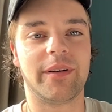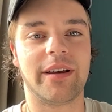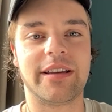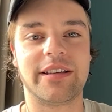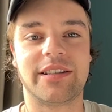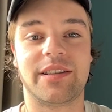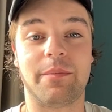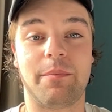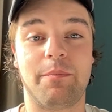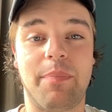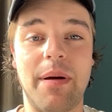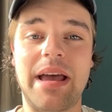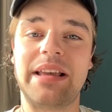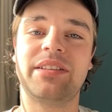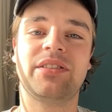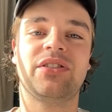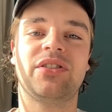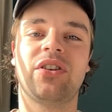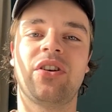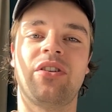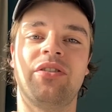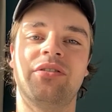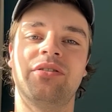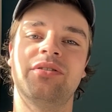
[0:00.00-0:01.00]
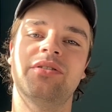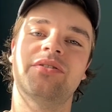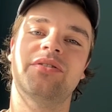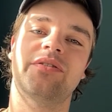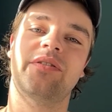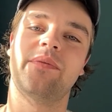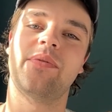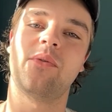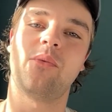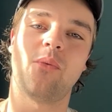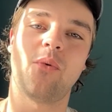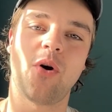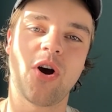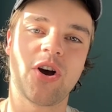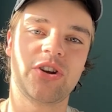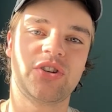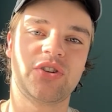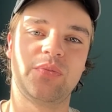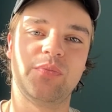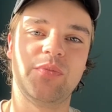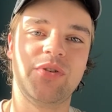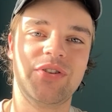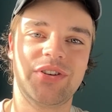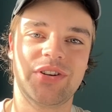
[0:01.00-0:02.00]
is the best songs from the
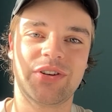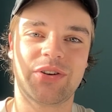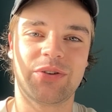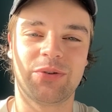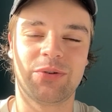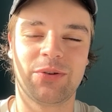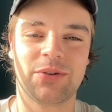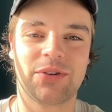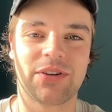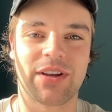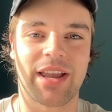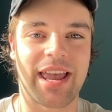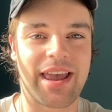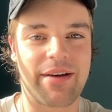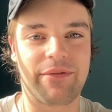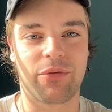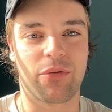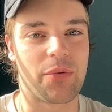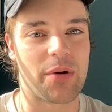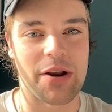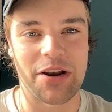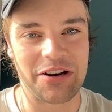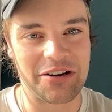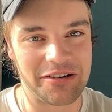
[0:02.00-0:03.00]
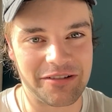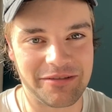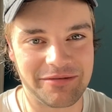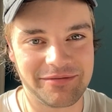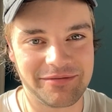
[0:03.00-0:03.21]
worst musicals ever written.